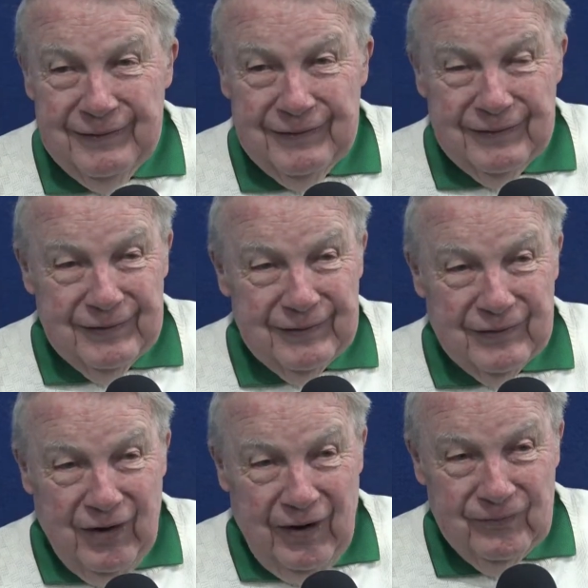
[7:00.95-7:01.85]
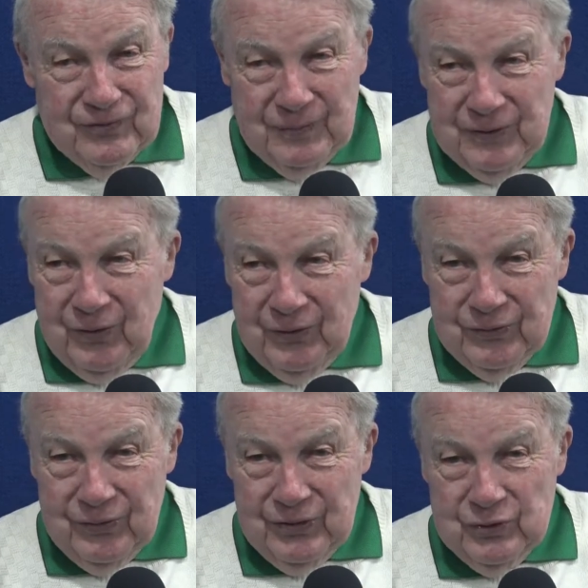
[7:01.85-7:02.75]
Good. Golf has been going
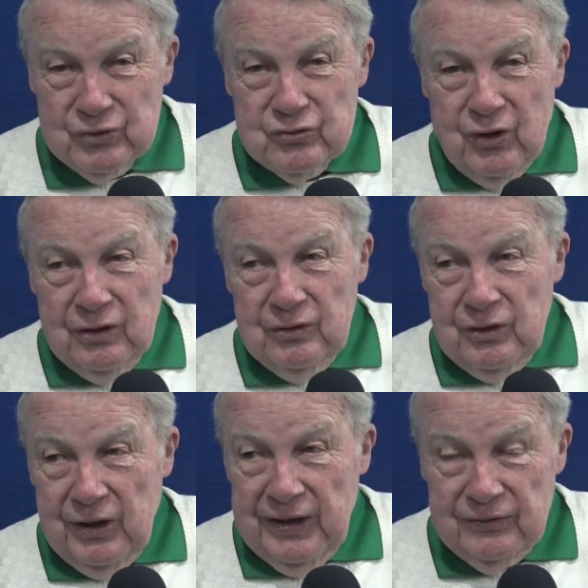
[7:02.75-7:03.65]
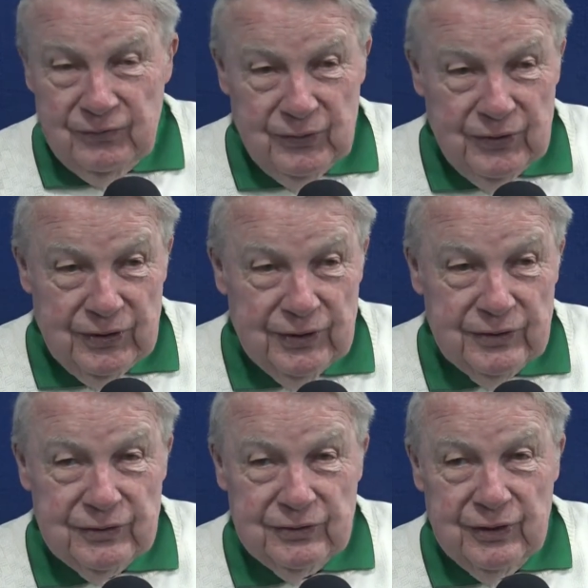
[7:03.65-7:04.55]
through a little struggle the last few
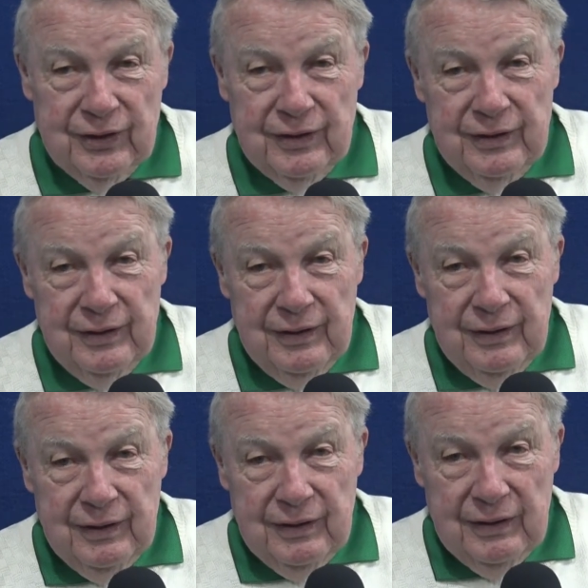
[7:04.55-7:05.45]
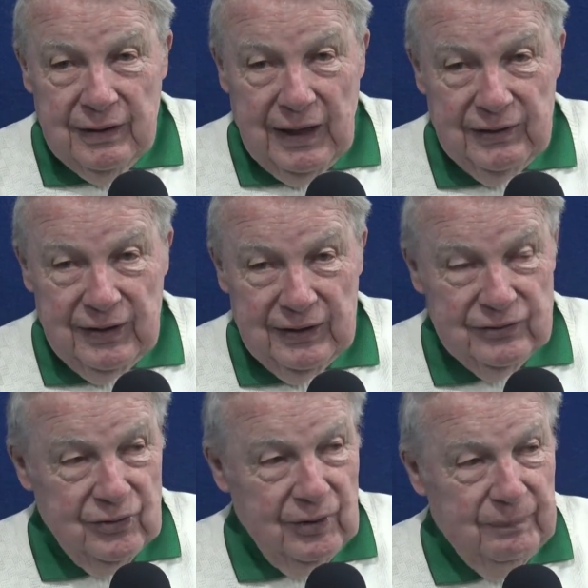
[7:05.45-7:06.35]
years, uh, and I think
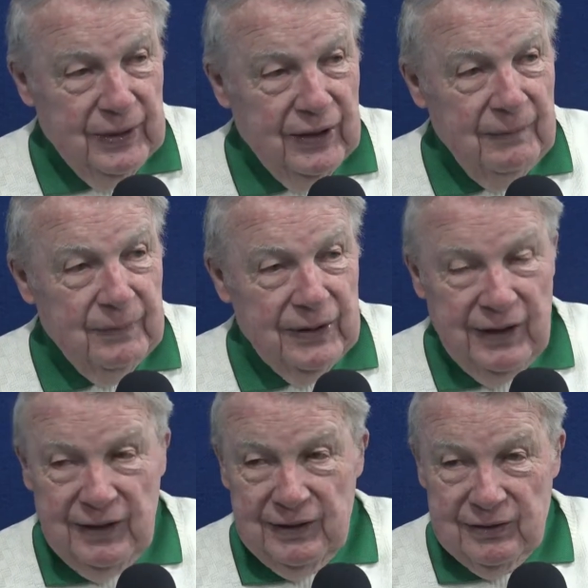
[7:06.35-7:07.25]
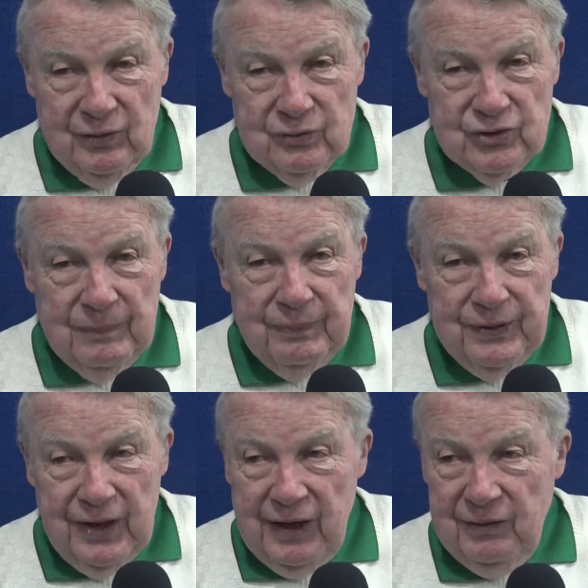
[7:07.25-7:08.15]
it's going to pick up again. It goes up
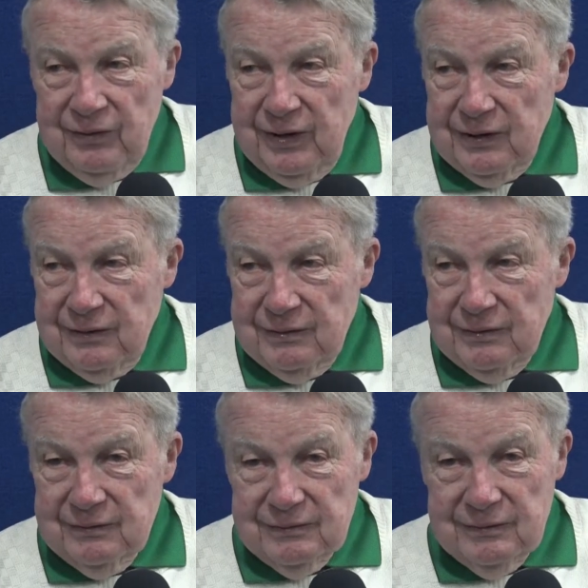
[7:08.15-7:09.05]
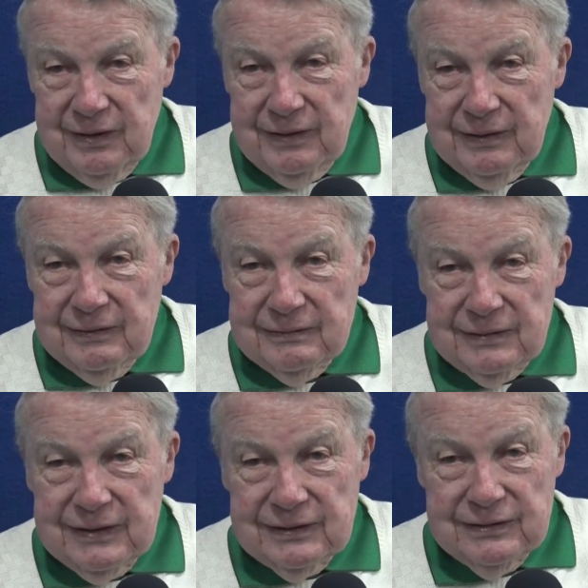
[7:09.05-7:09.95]
and down like
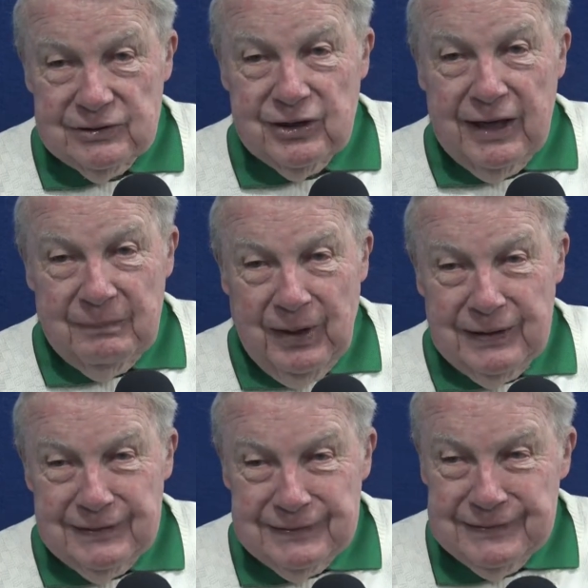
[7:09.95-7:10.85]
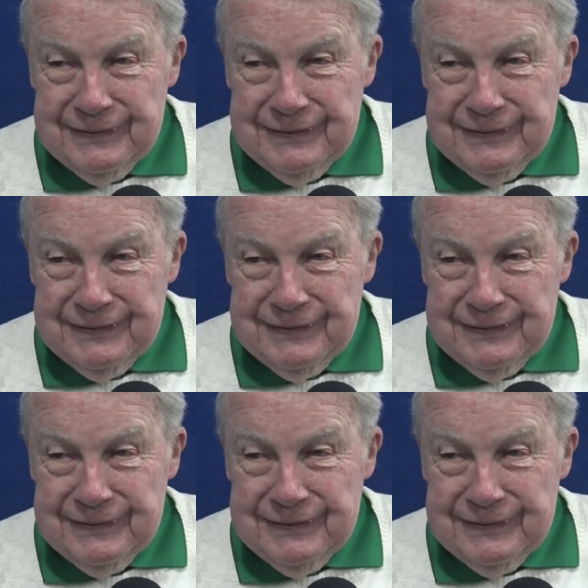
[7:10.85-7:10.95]
like the stock market,